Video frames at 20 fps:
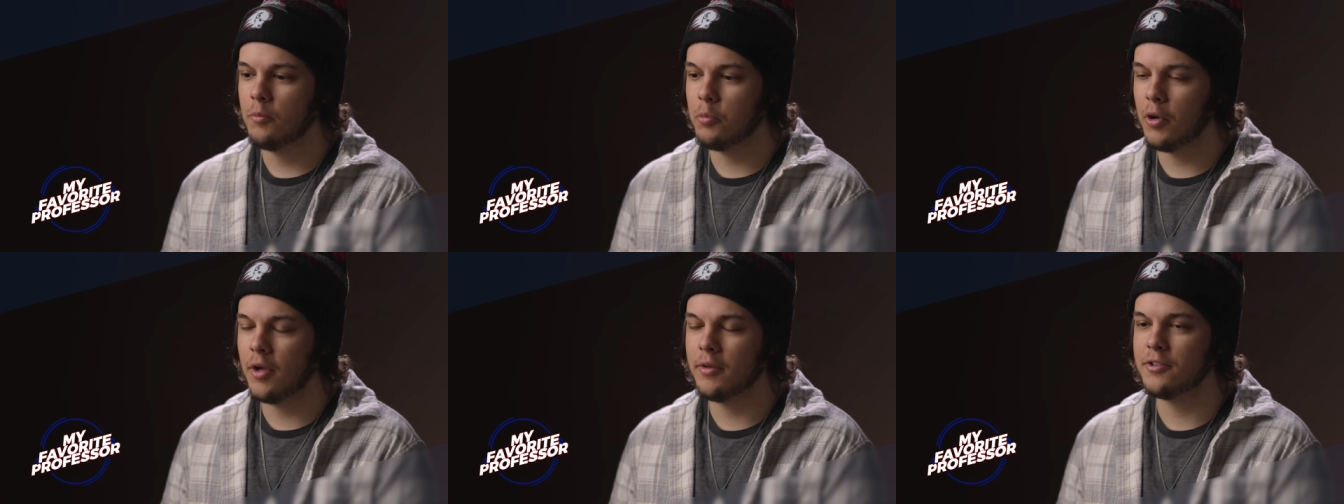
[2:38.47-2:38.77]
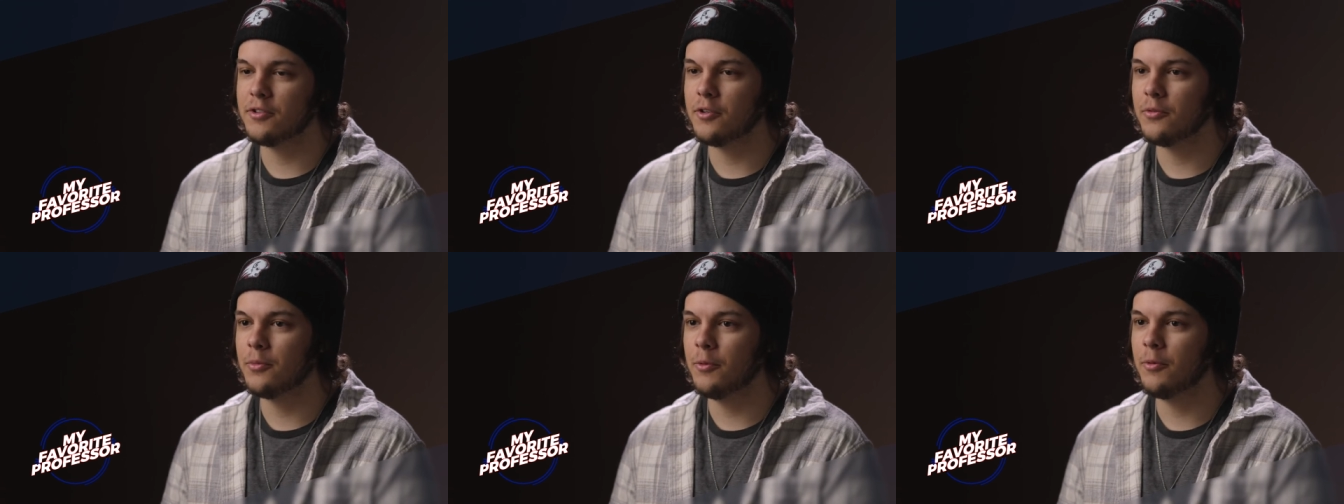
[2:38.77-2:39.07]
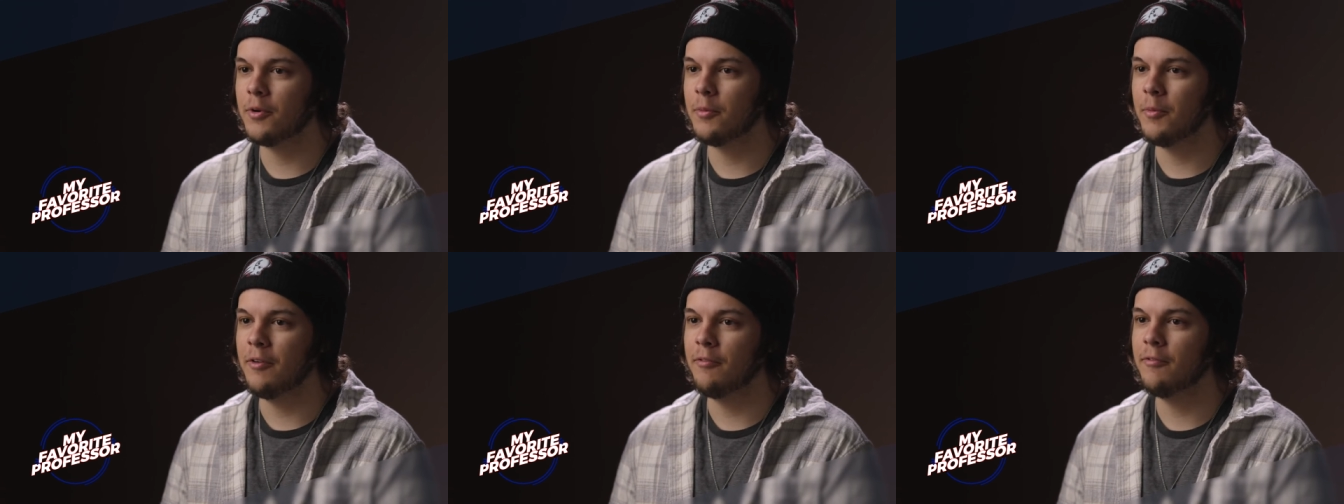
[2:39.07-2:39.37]
probably showed me
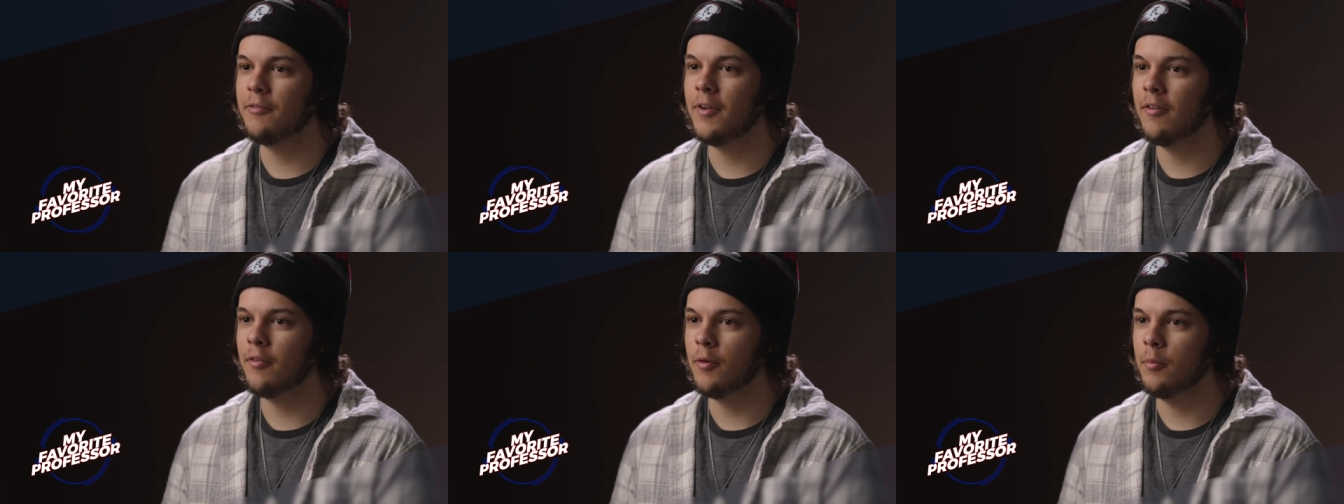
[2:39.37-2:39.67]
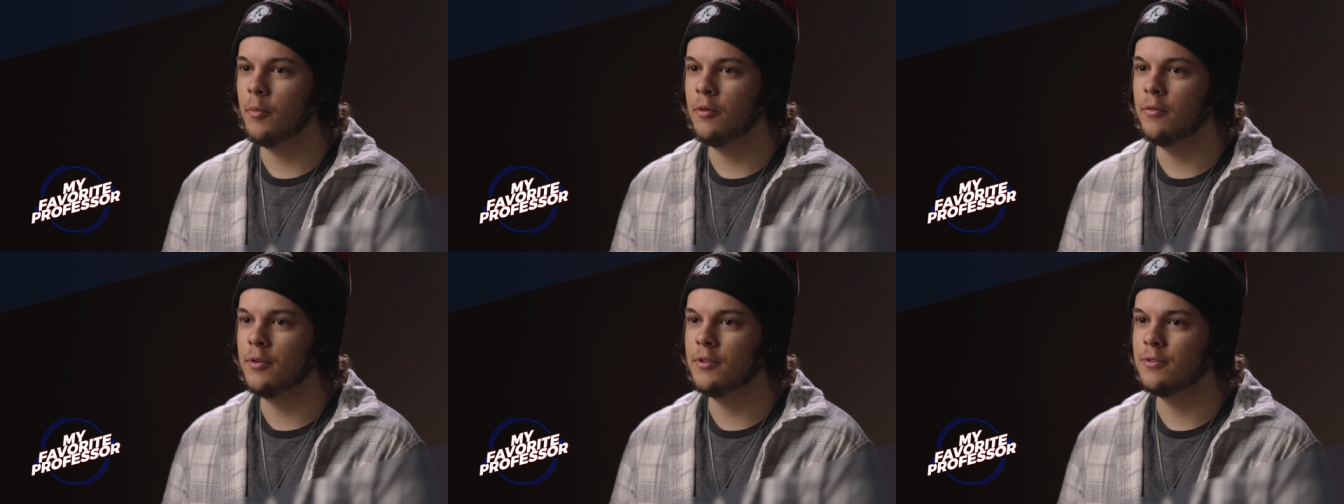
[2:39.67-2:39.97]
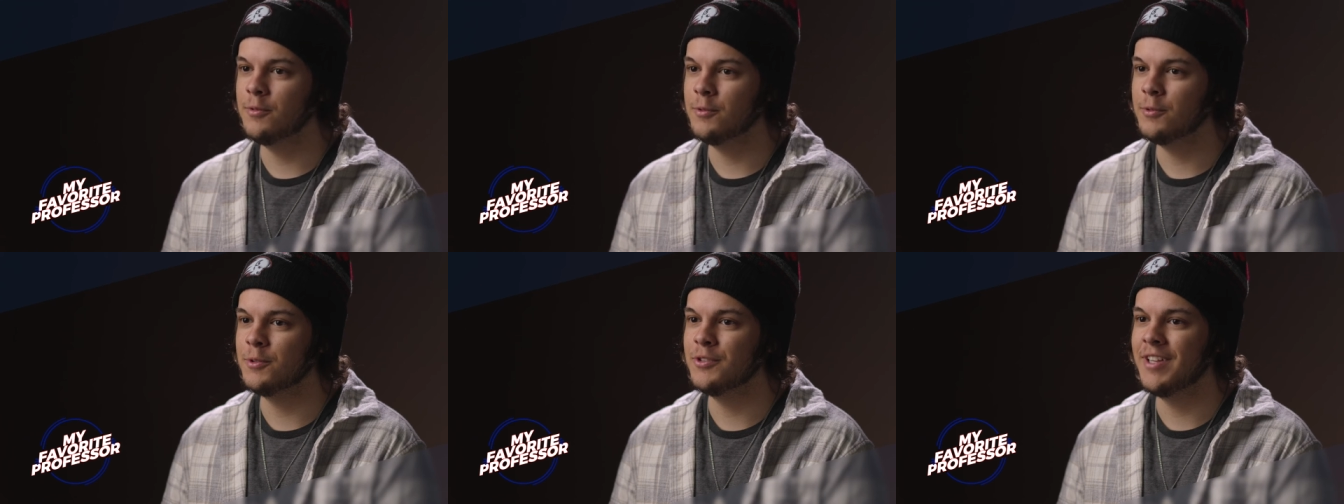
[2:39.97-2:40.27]
one of my favorite
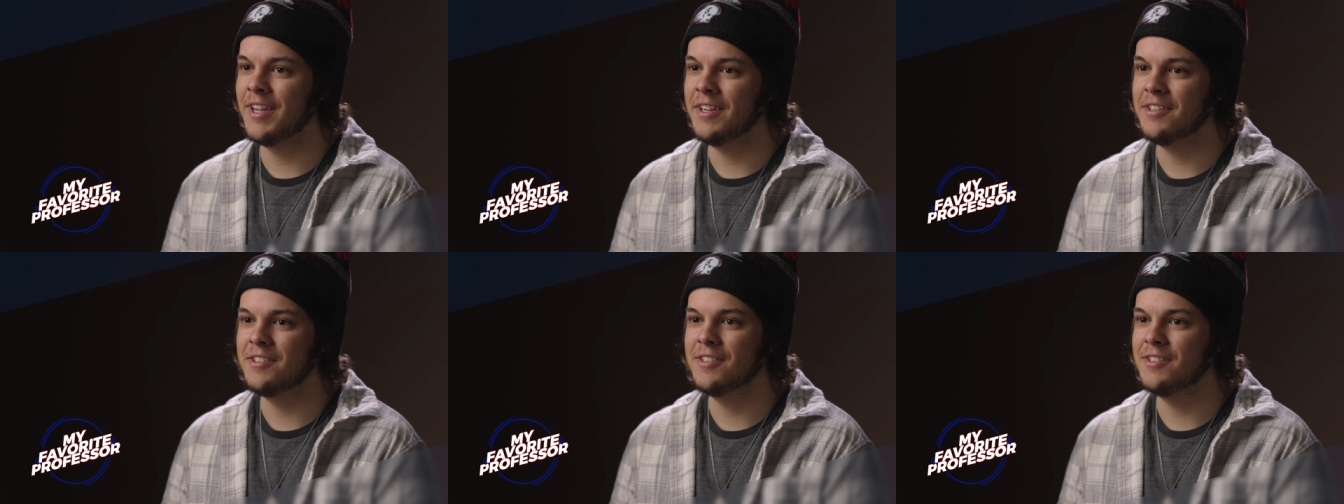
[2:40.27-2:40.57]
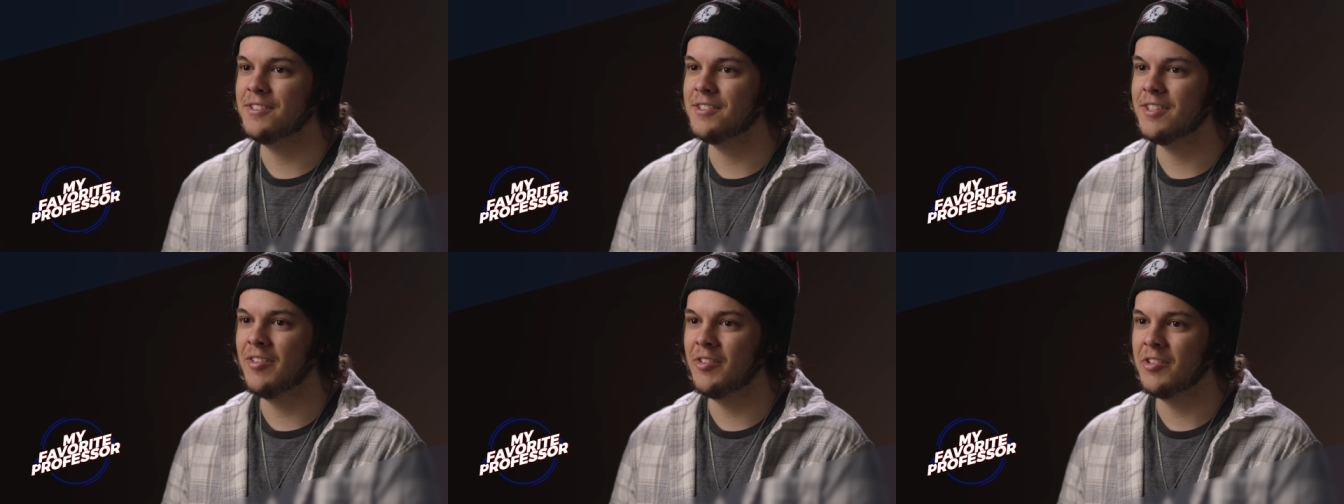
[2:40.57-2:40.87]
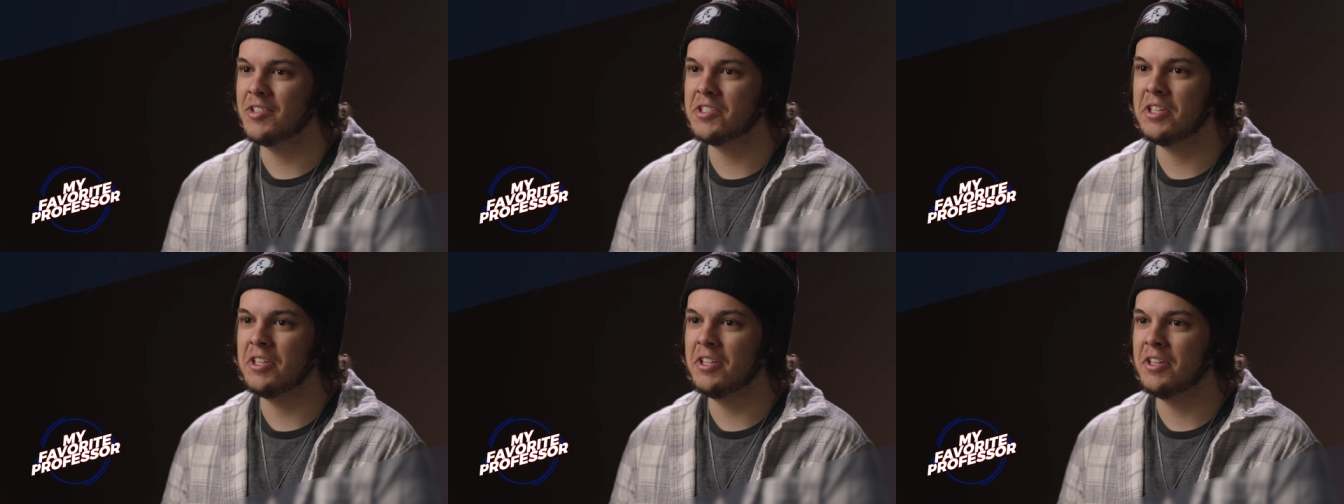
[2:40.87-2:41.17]
movies, which was
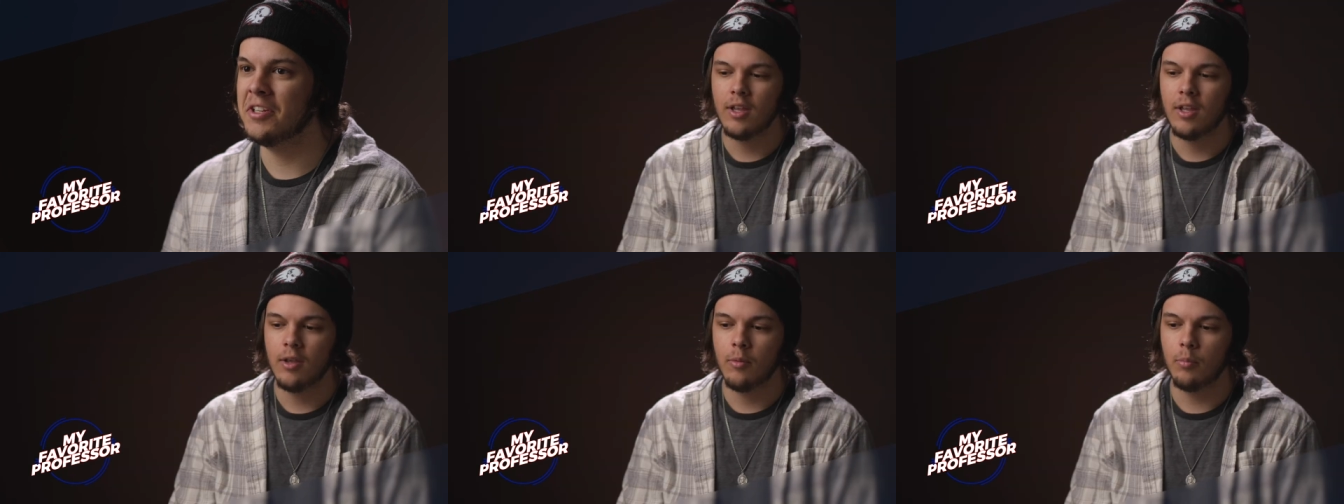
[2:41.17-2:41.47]
1917.